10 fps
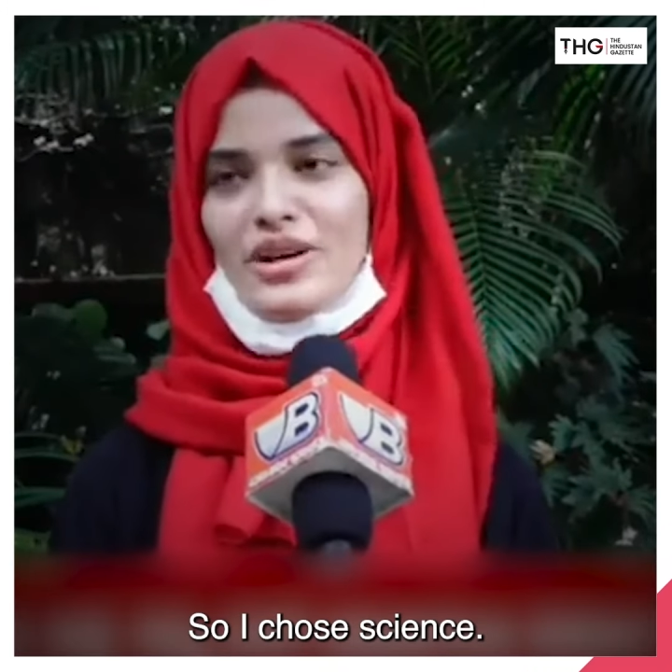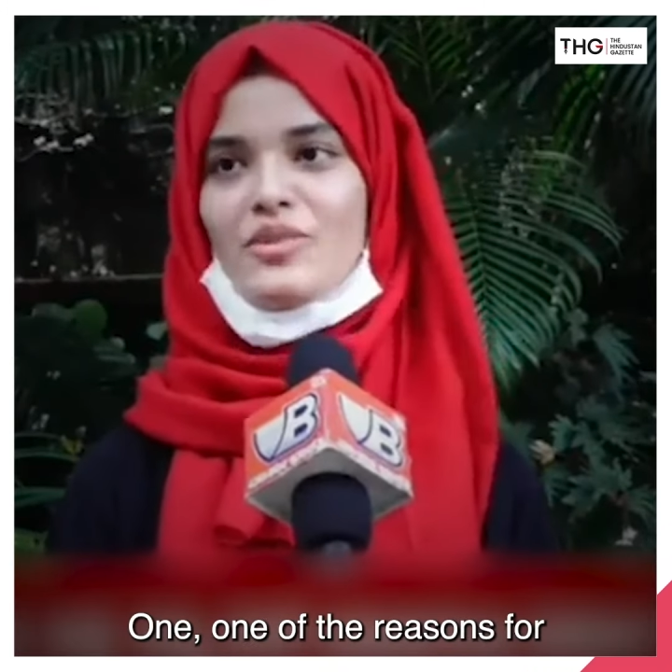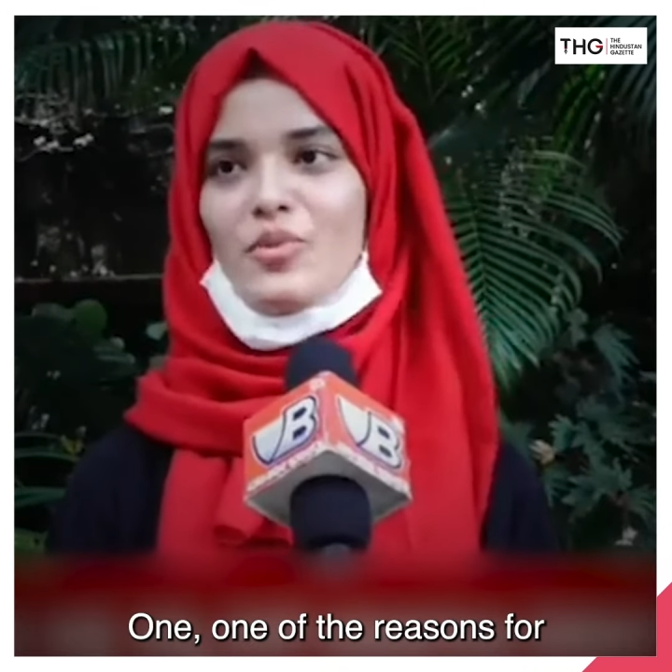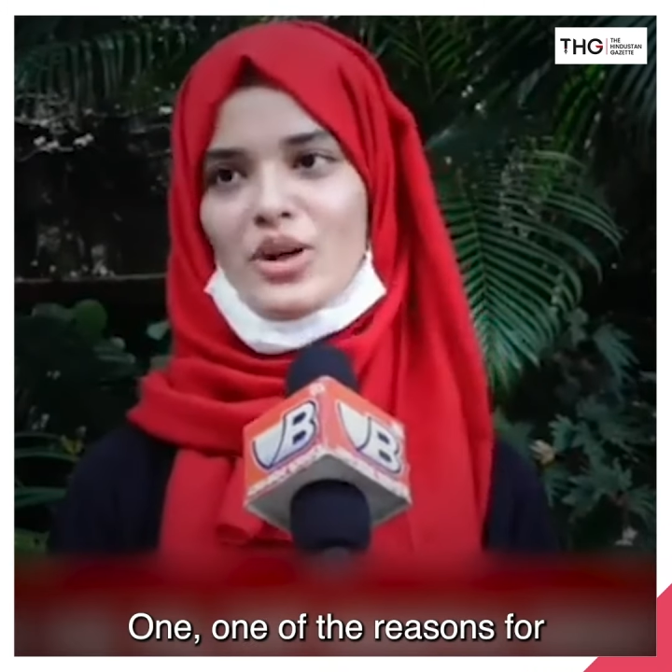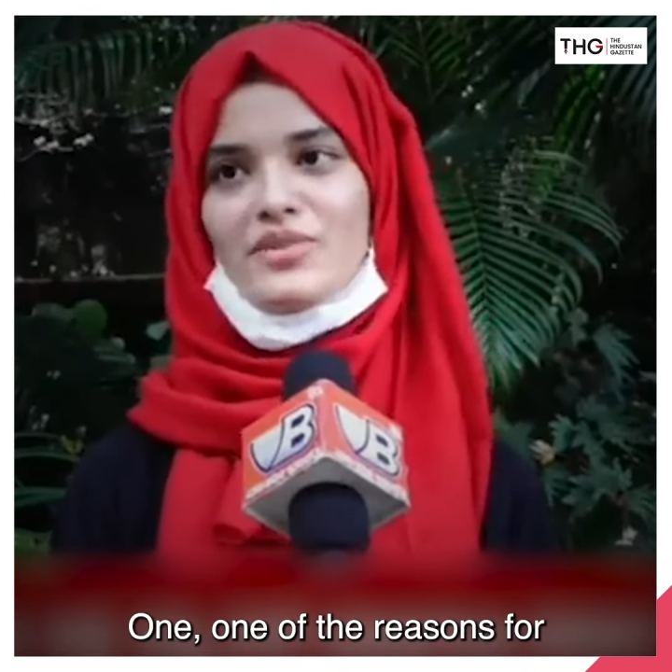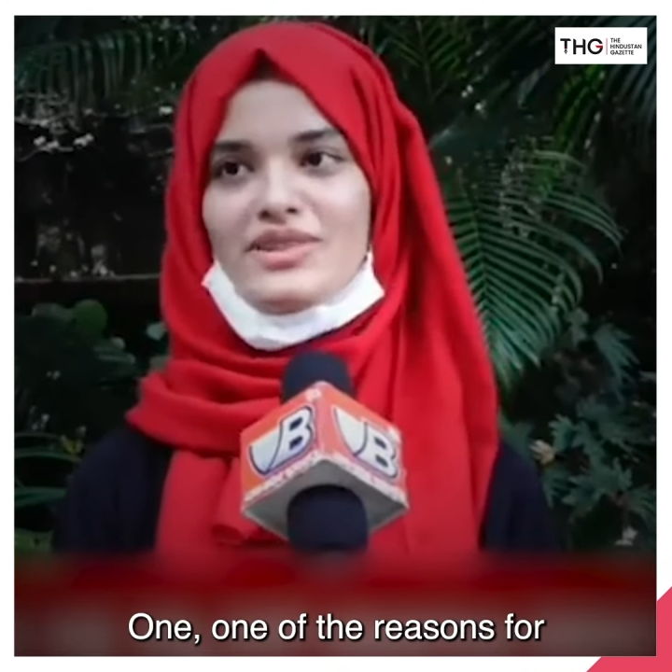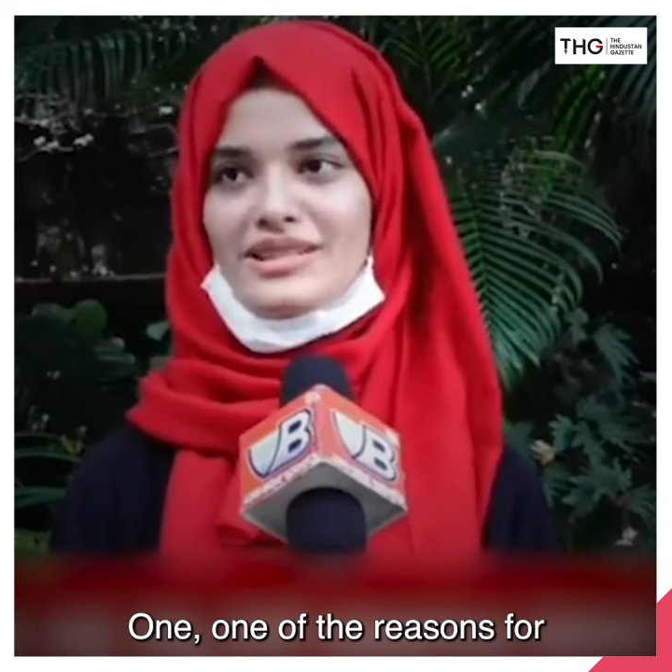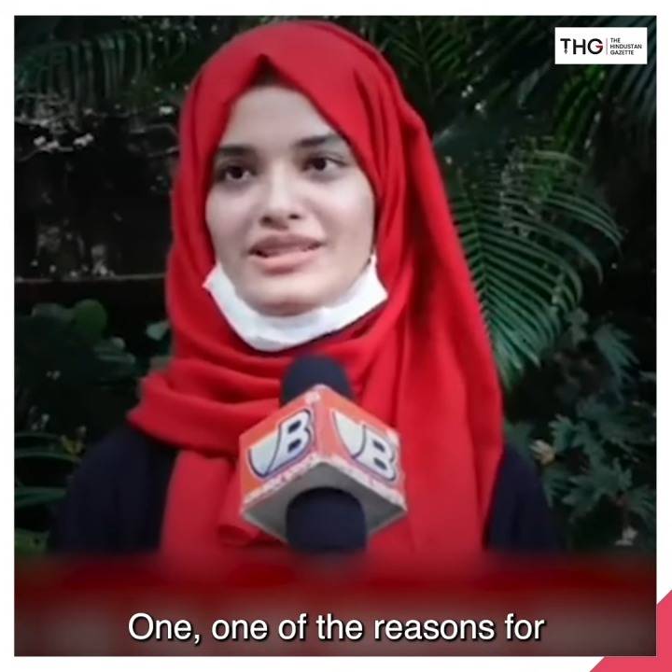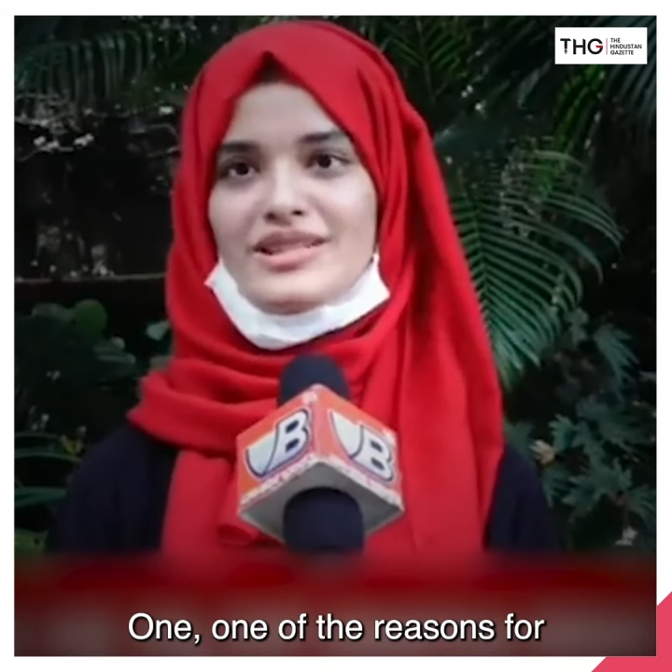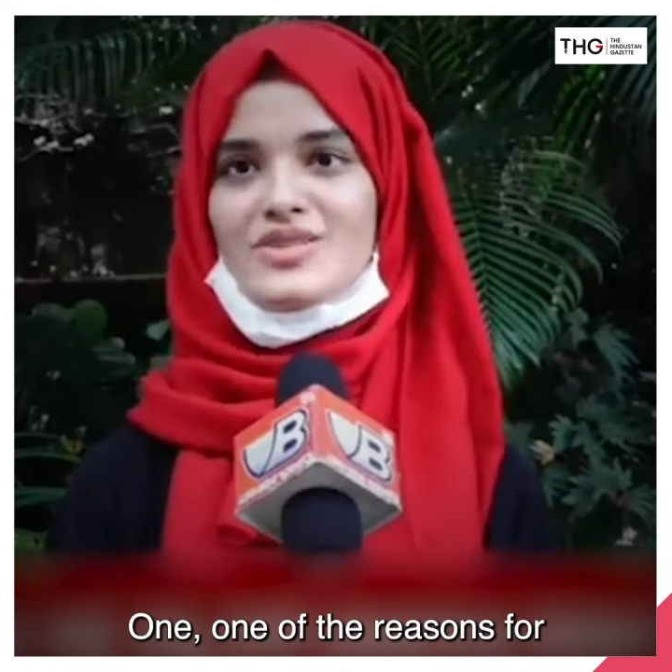One, one of the
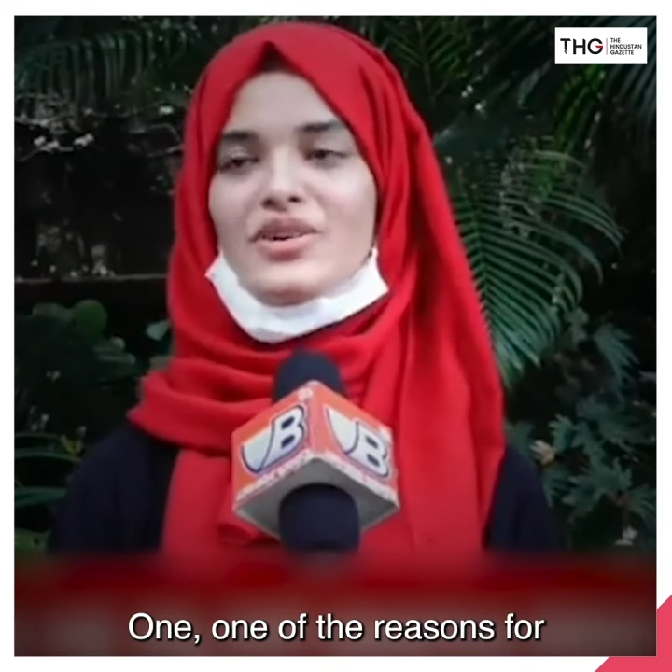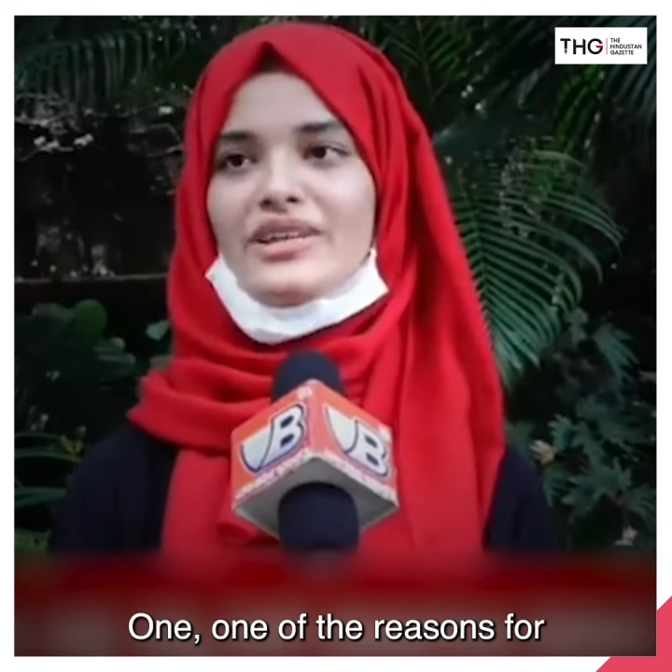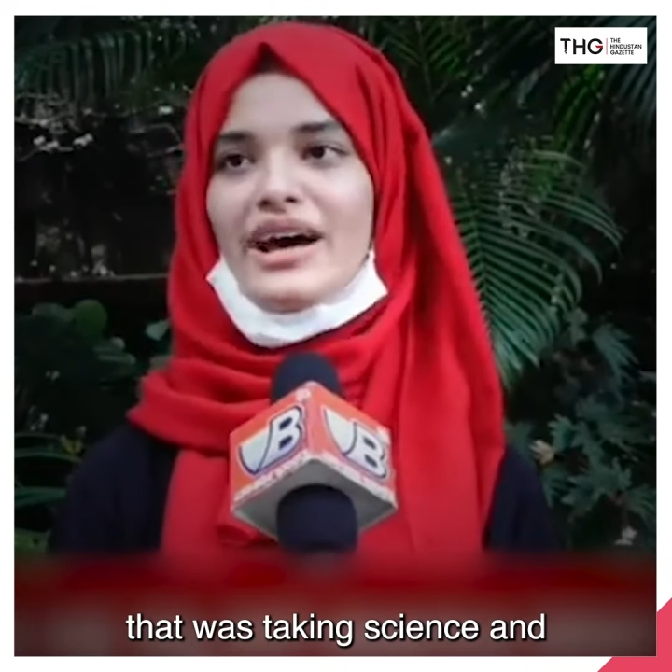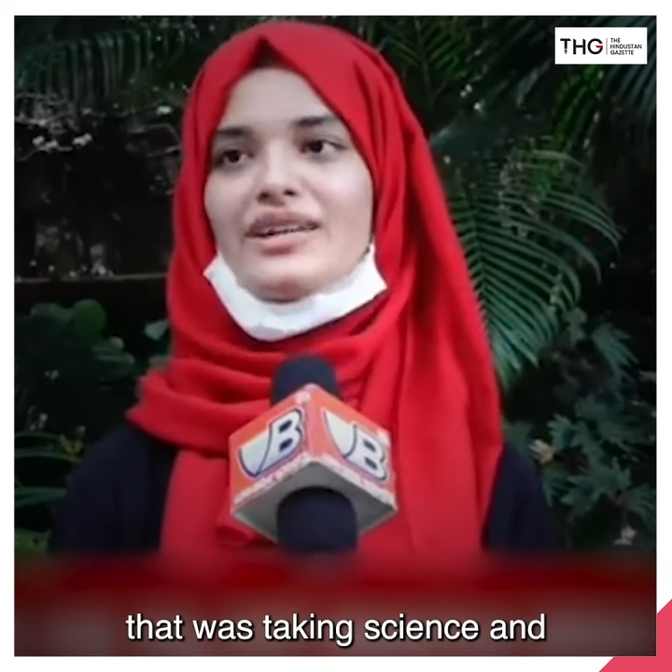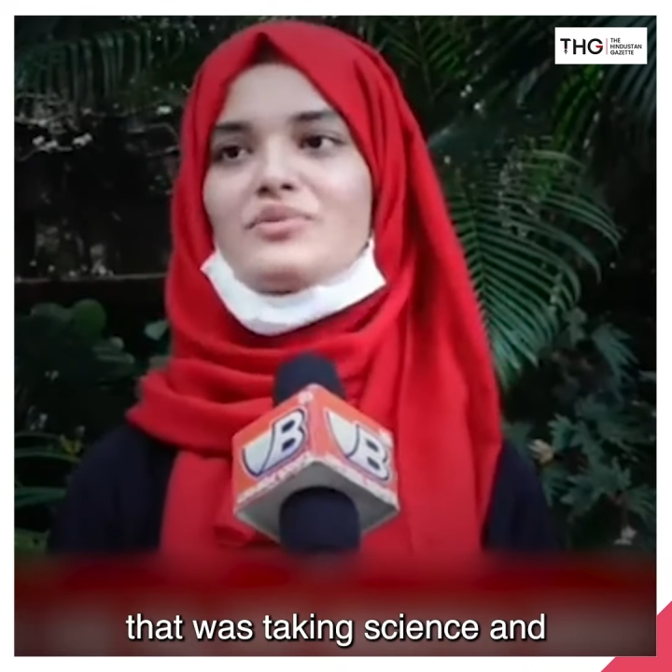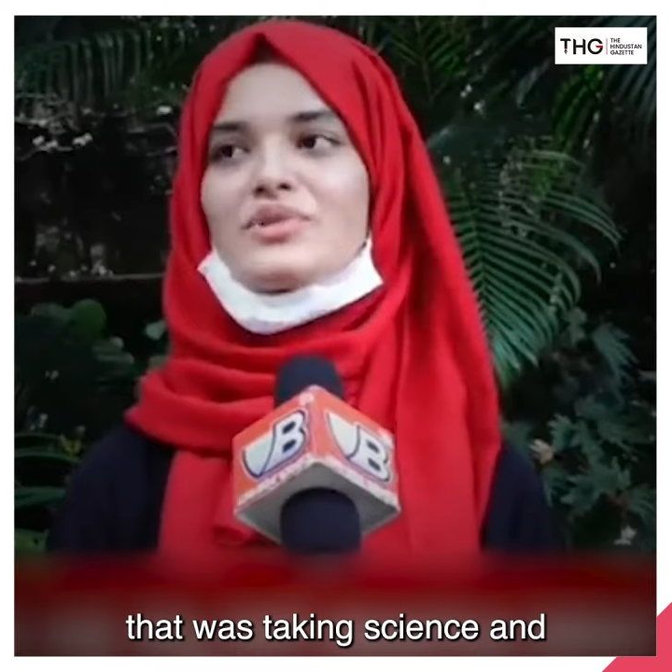reasons for that